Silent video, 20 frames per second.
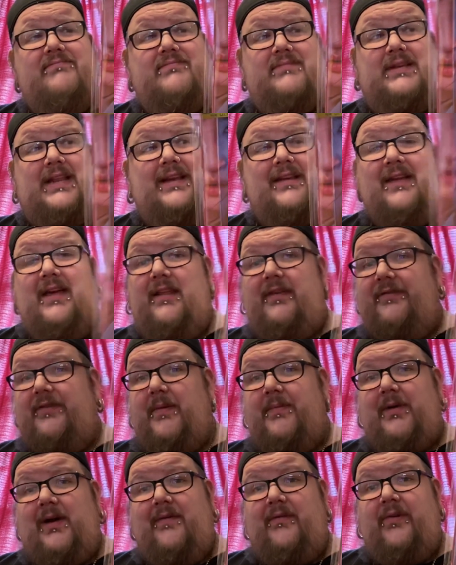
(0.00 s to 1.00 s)
didn't get a
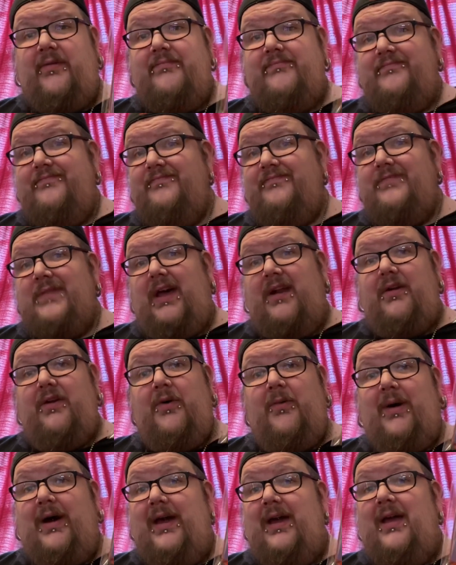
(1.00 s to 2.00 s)
slipcover. I don't know
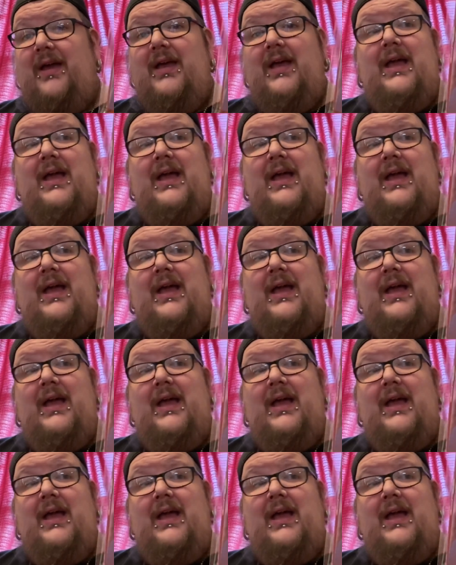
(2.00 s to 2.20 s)
why.